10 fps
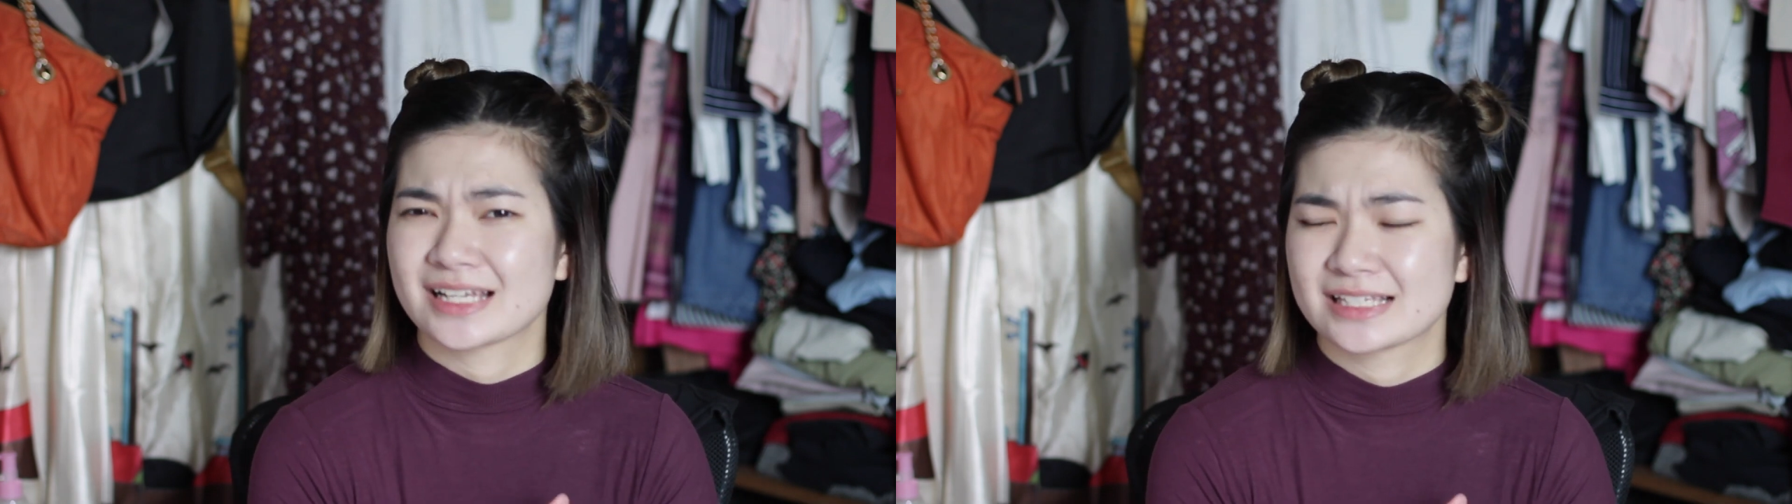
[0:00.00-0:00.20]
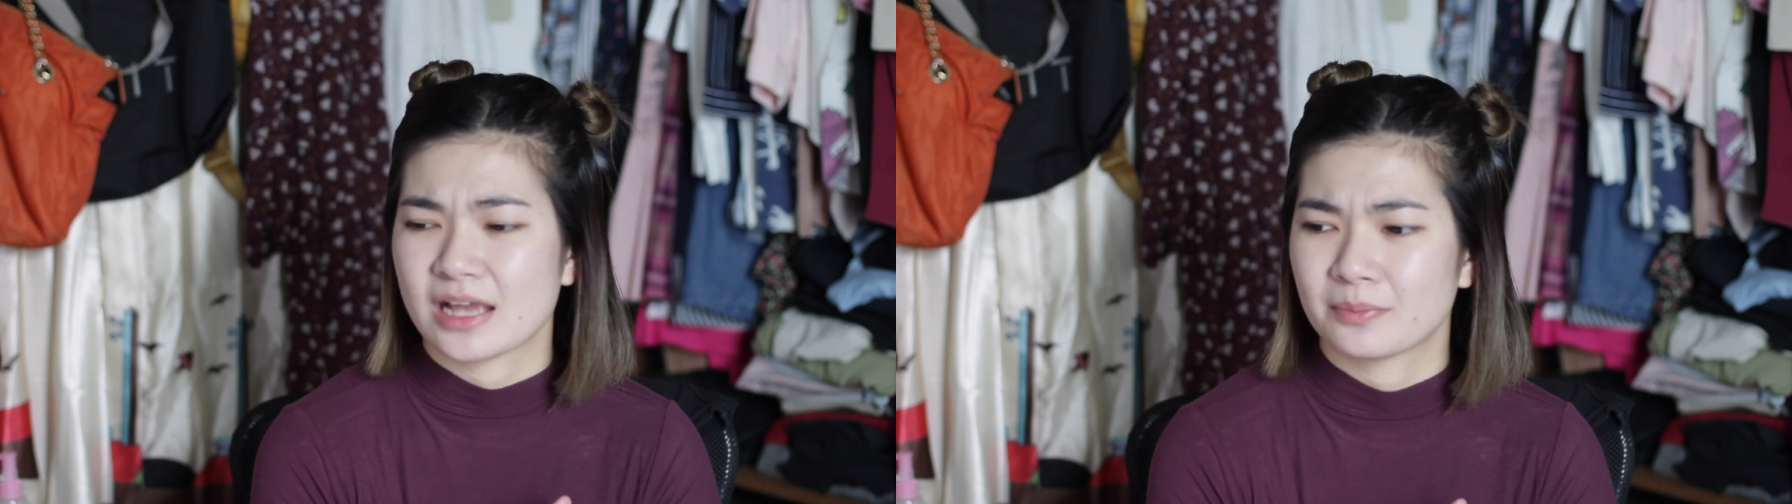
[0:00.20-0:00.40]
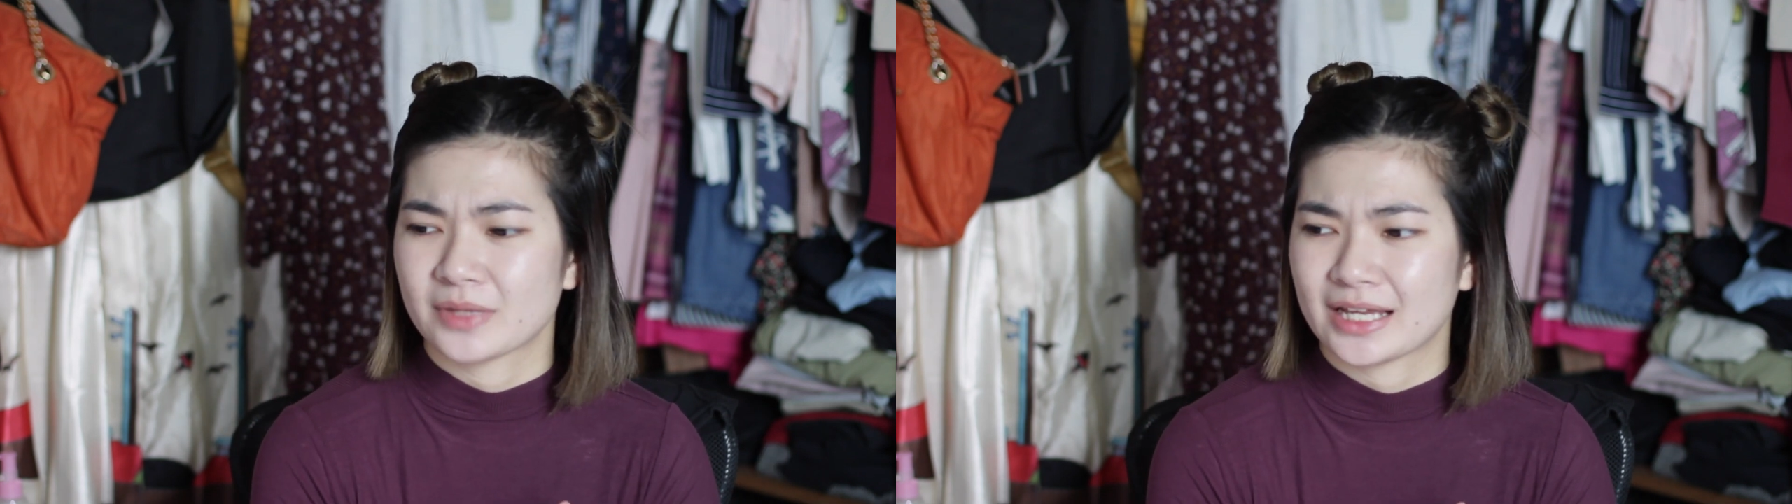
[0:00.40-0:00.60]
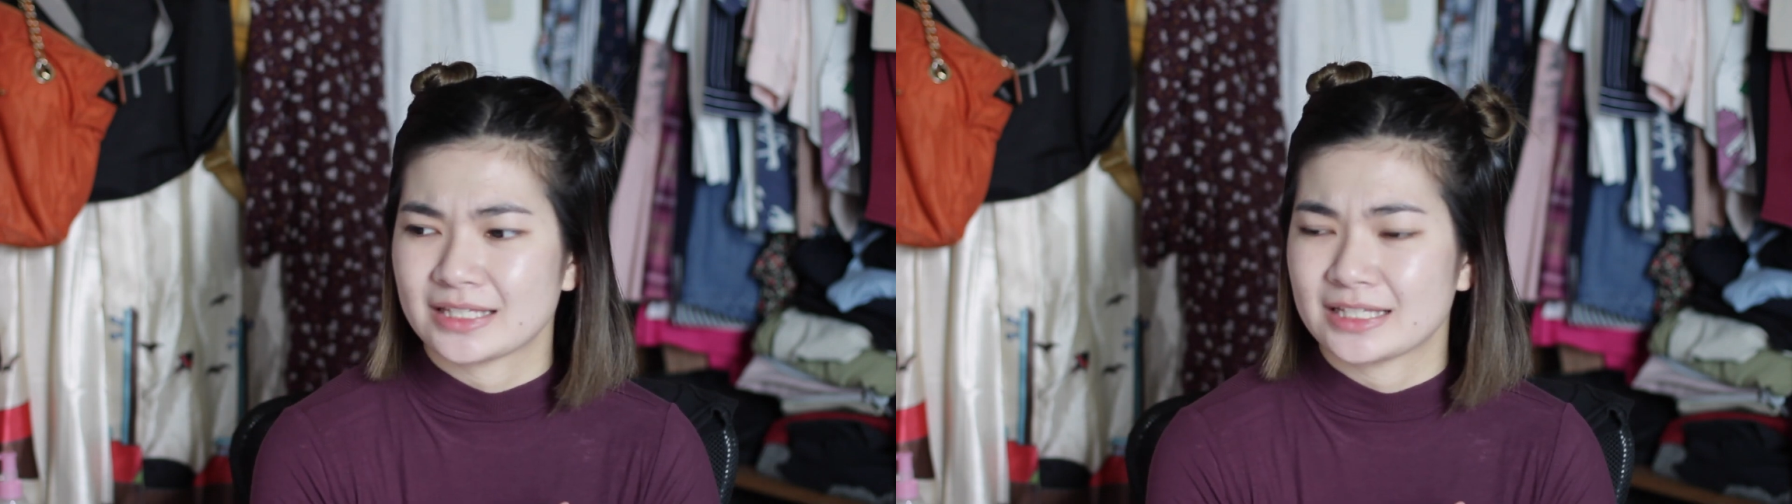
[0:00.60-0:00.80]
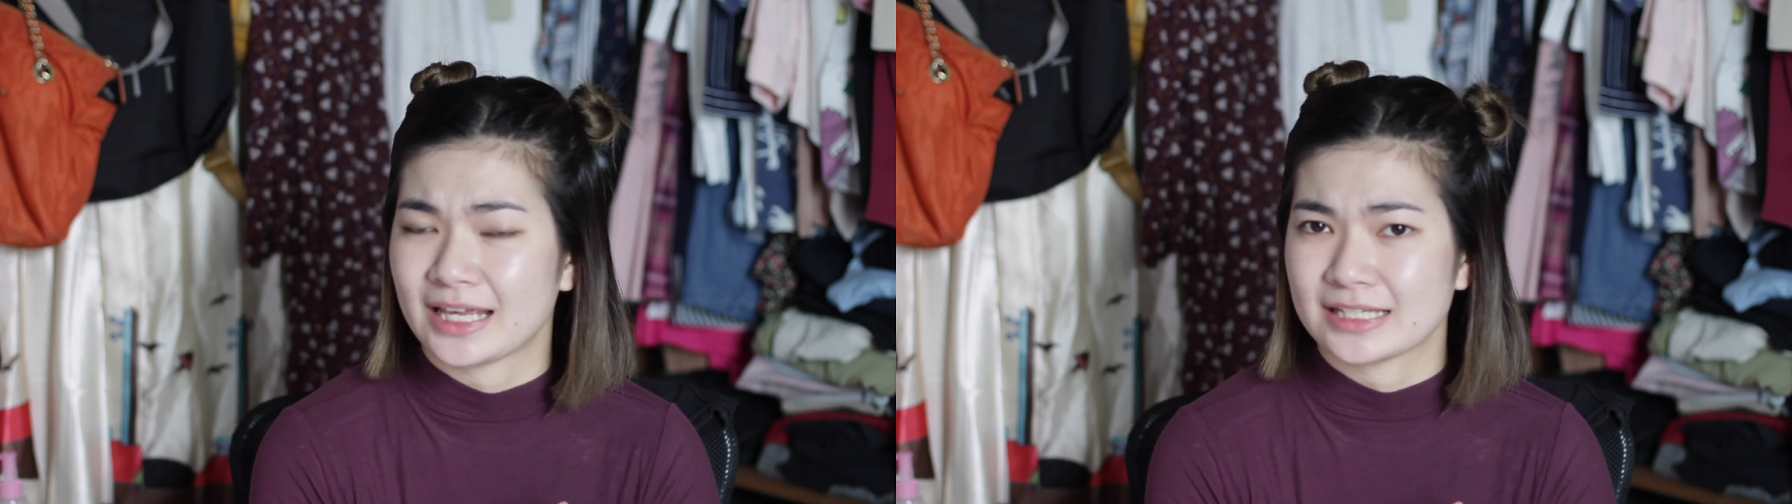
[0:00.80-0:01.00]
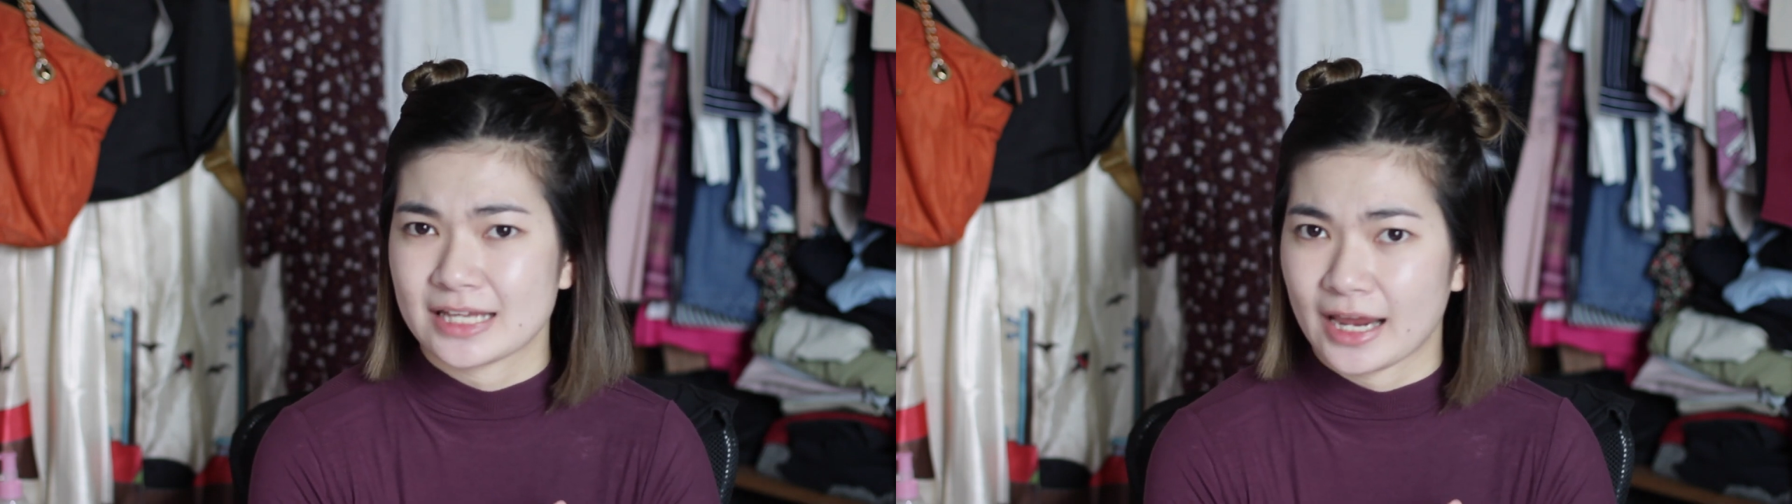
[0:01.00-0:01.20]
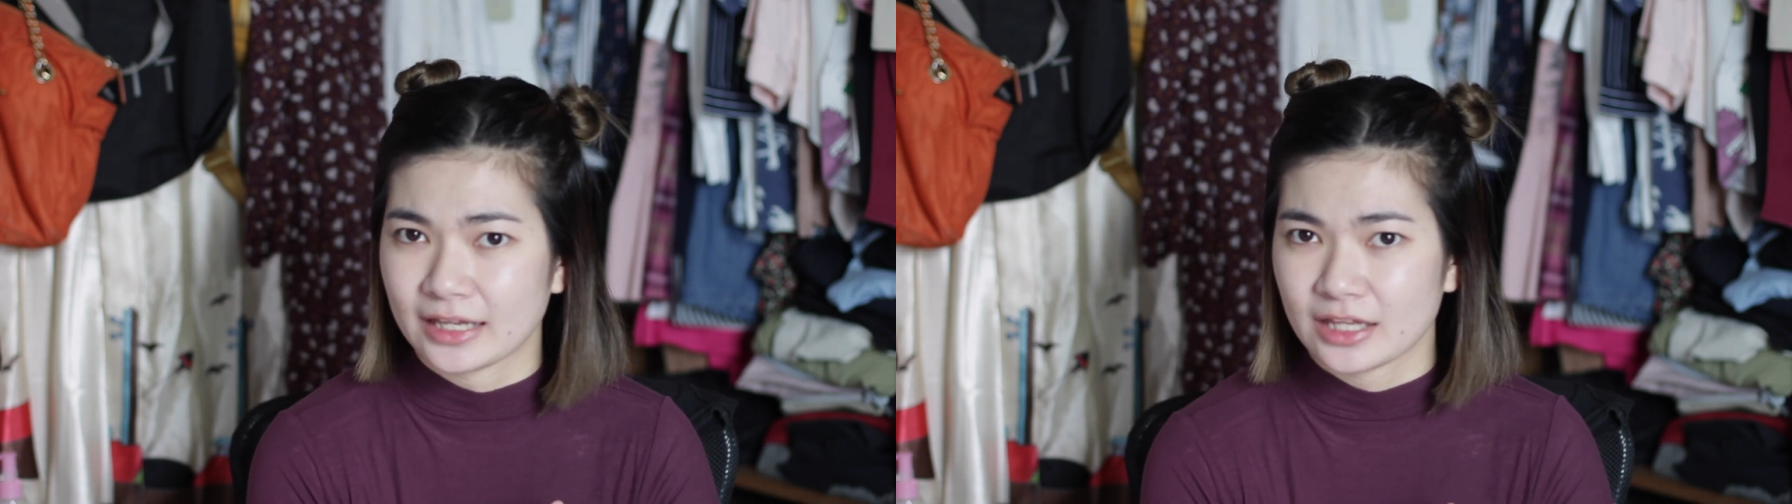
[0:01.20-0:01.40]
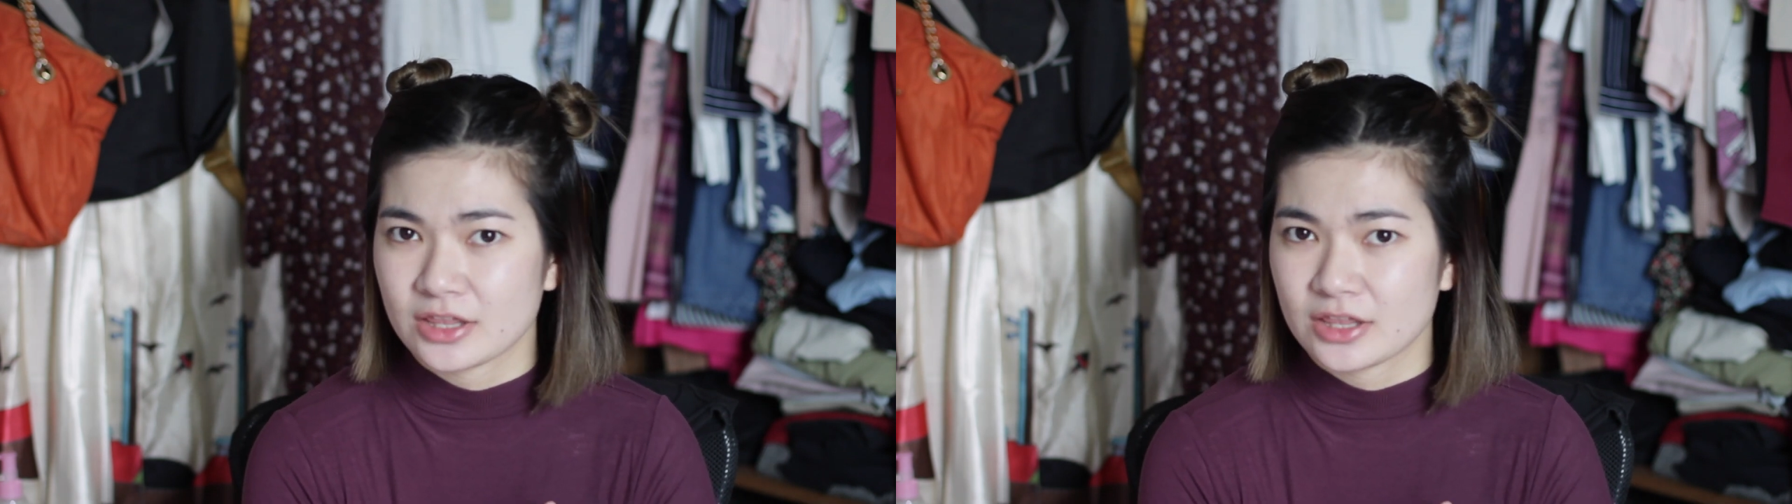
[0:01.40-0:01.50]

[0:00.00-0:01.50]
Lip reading: except 1988.